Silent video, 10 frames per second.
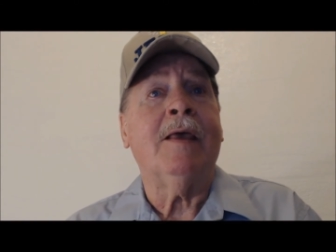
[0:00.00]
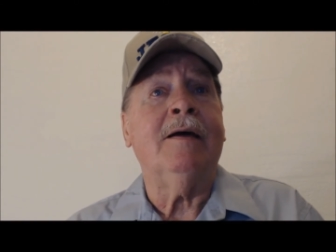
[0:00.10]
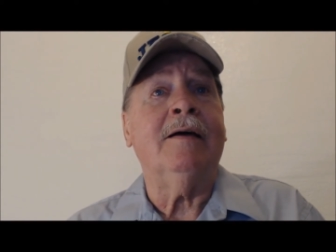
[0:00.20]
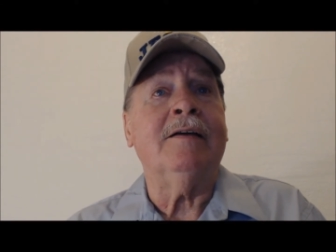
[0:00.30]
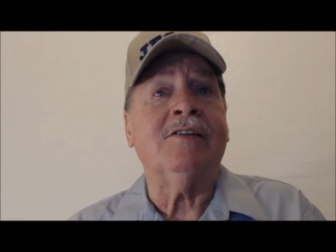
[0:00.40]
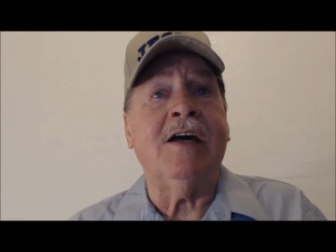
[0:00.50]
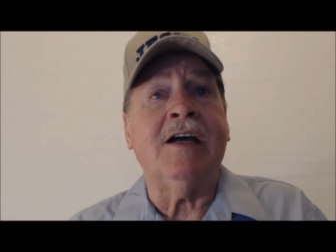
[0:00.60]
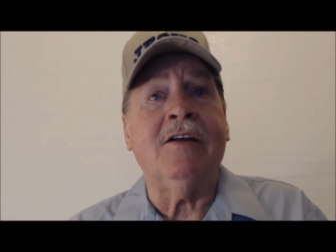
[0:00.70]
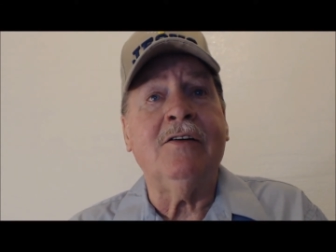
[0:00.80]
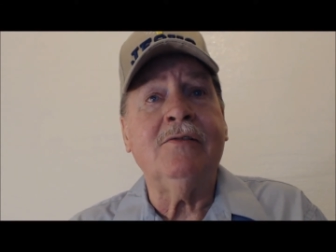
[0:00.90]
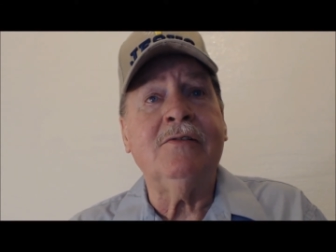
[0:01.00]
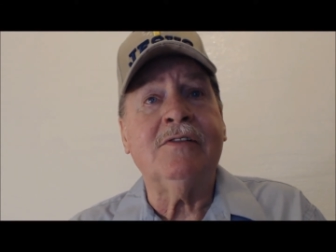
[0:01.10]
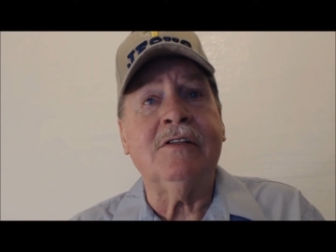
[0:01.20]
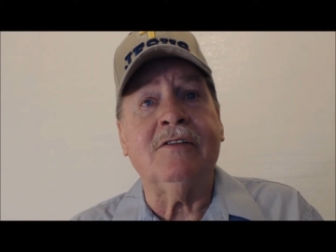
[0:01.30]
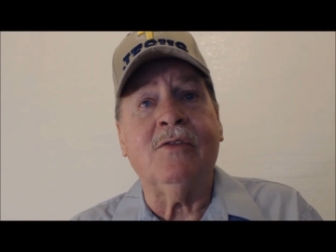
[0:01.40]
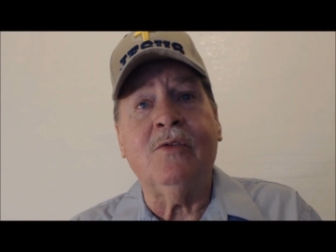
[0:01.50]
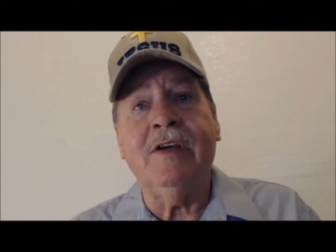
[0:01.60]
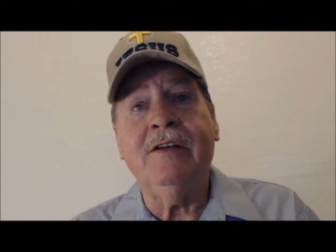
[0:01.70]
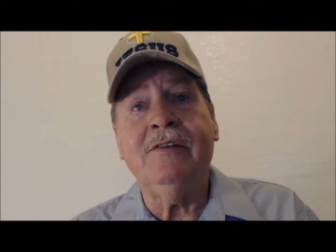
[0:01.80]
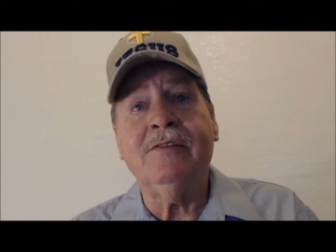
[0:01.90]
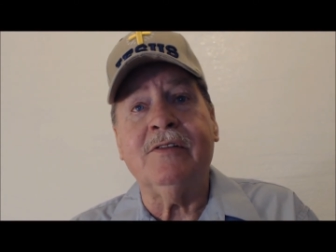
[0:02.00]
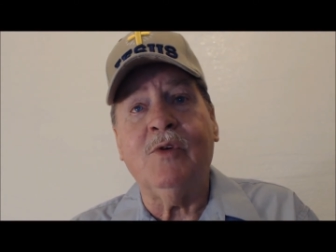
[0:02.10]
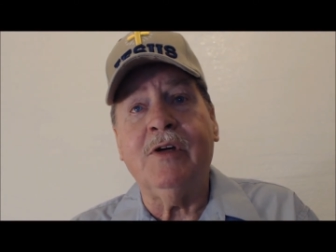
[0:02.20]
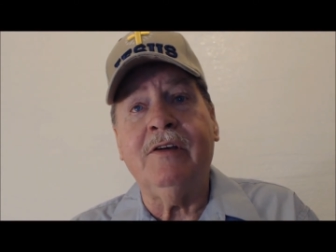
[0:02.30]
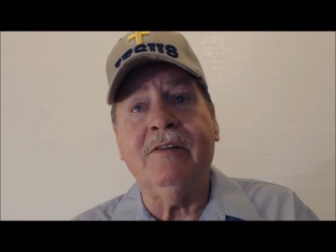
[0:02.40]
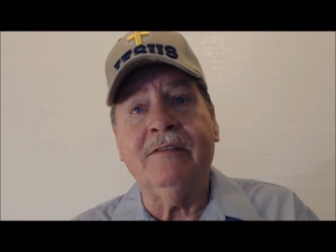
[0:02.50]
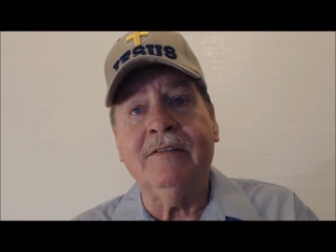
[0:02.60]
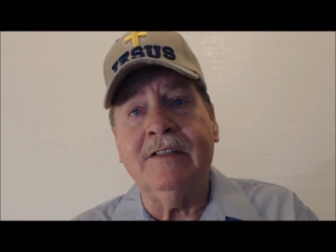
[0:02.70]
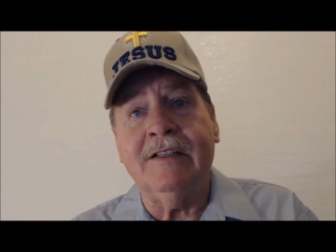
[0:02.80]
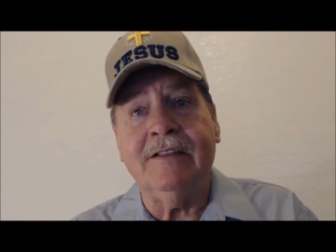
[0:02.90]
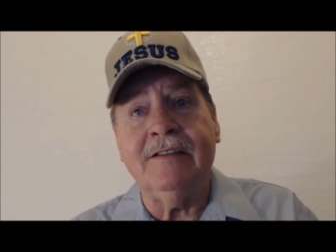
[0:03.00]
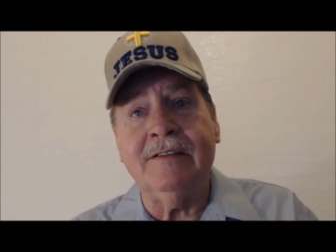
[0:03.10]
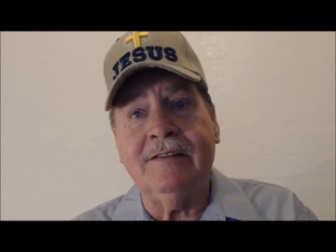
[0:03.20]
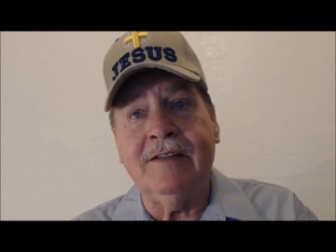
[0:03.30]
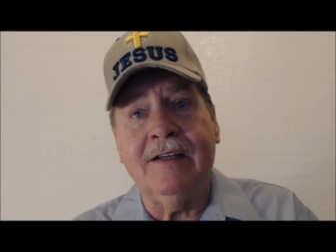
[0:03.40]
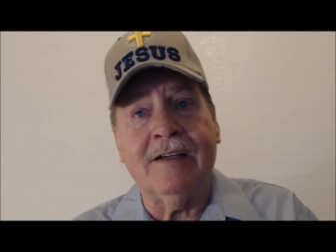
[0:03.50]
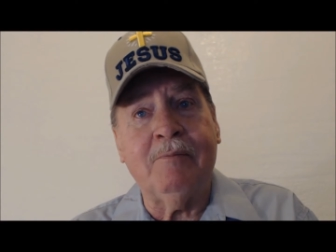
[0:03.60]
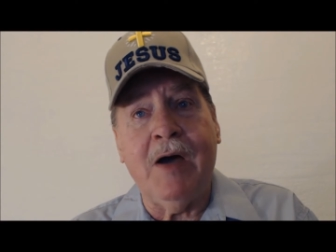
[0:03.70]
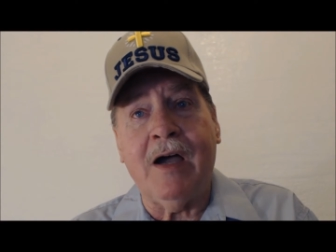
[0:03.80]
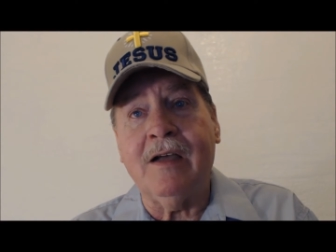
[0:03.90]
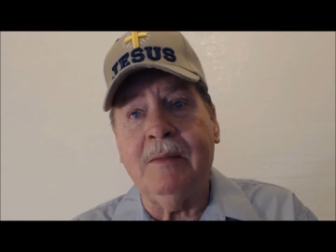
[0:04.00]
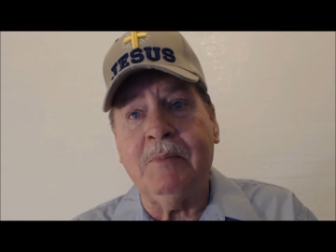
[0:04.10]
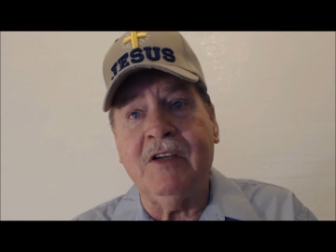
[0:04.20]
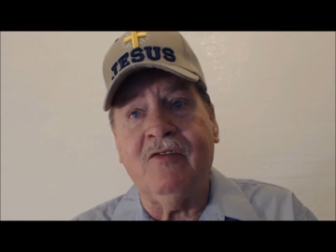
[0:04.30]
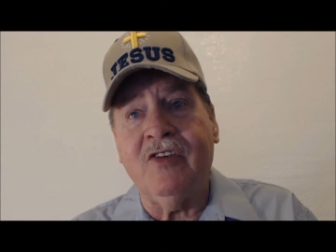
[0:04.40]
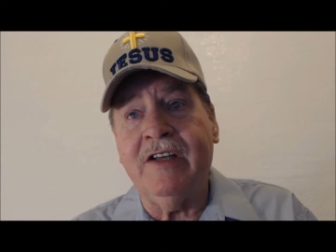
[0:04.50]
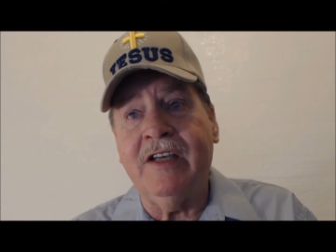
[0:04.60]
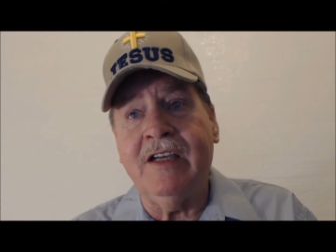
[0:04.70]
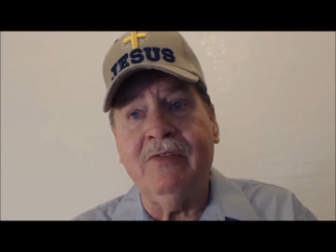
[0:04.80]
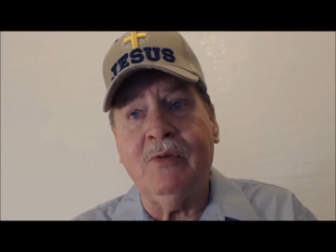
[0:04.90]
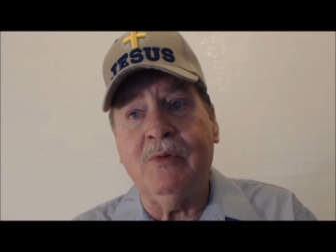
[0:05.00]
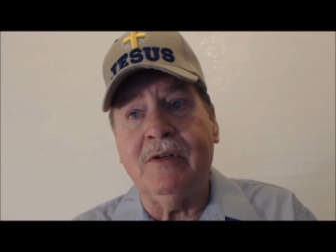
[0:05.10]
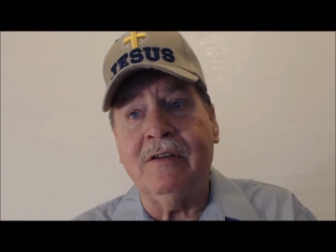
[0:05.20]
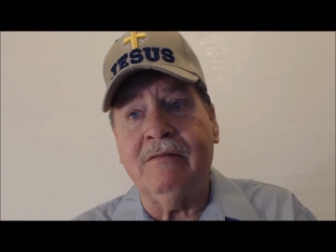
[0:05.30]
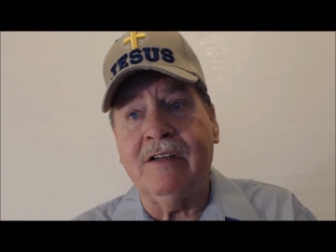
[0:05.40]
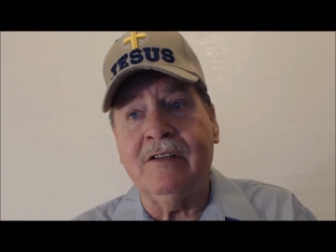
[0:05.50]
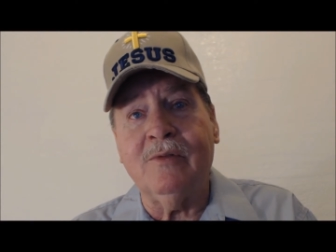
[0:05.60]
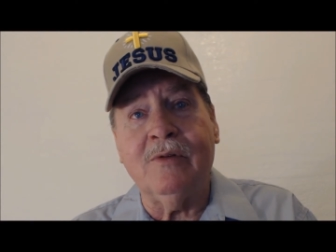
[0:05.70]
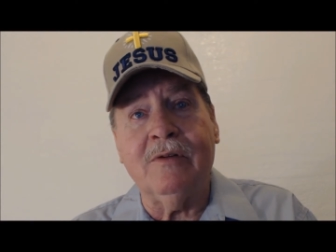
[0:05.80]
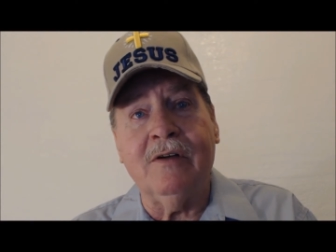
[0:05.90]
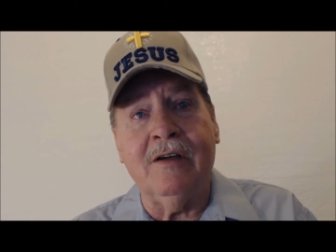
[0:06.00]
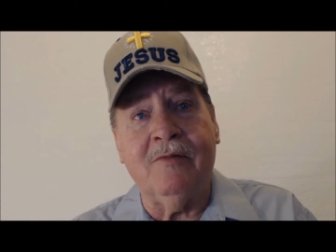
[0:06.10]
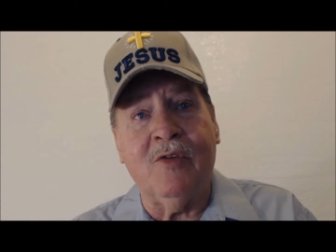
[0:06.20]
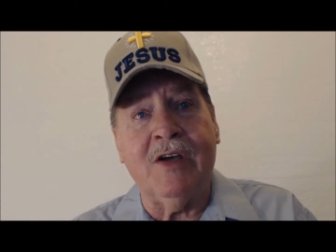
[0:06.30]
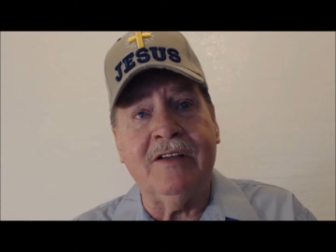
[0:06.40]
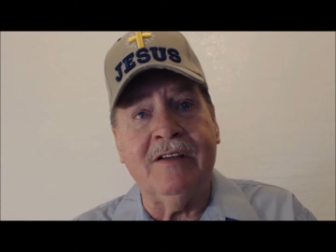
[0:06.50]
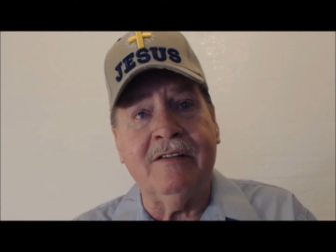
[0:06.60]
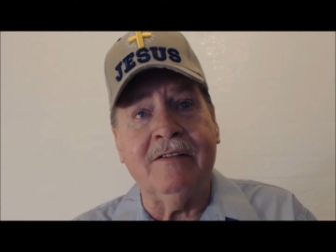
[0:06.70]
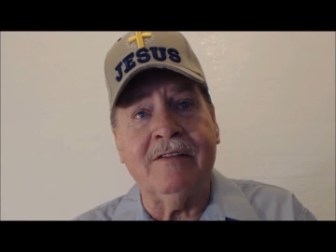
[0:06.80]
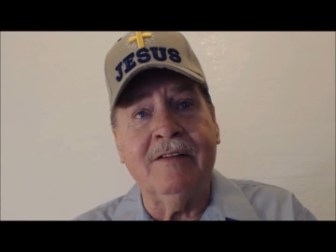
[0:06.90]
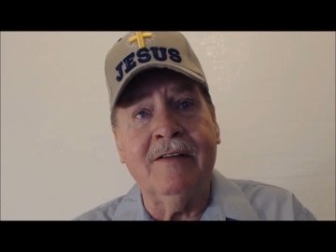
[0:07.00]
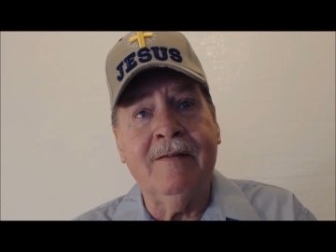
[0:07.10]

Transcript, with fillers: uh, cyclones, uh, tornadoes in winter, uh, apocalyptic flooding everywhere around the world, around the earth.